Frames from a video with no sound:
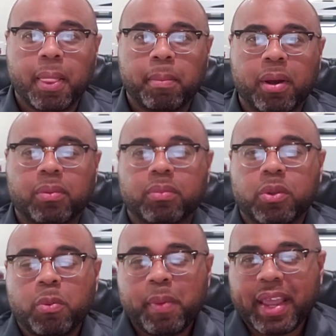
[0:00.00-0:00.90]
But
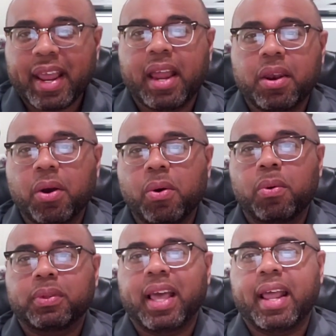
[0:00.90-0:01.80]
you may not
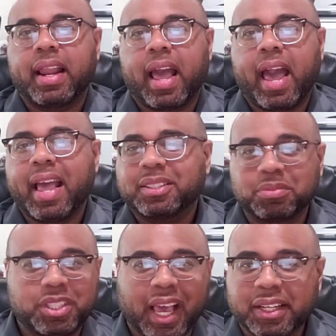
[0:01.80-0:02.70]
know that I had
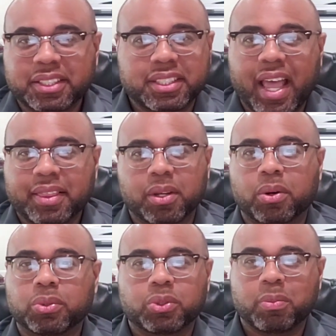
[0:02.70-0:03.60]
some challenges I had to
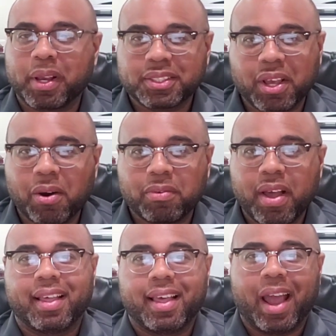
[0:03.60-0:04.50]
go through myself.
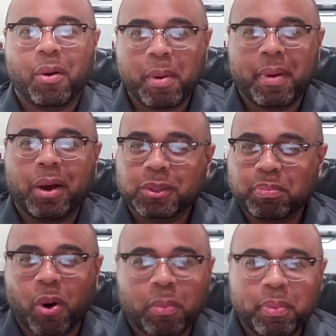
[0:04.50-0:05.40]
I remember I was
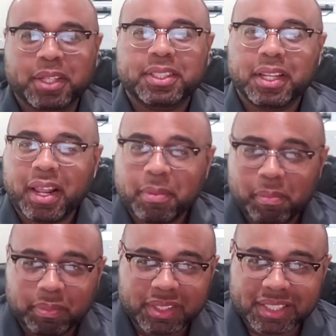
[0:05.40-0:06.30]
broke, busted,
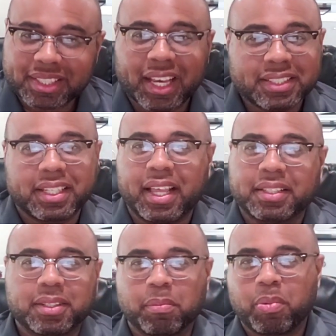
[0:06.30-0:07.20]
and disgusted
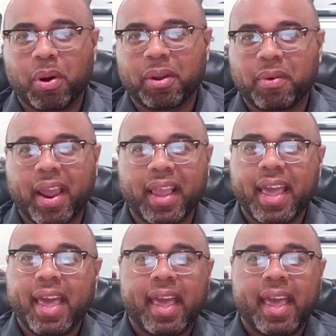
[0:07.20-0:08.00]
at some point, right?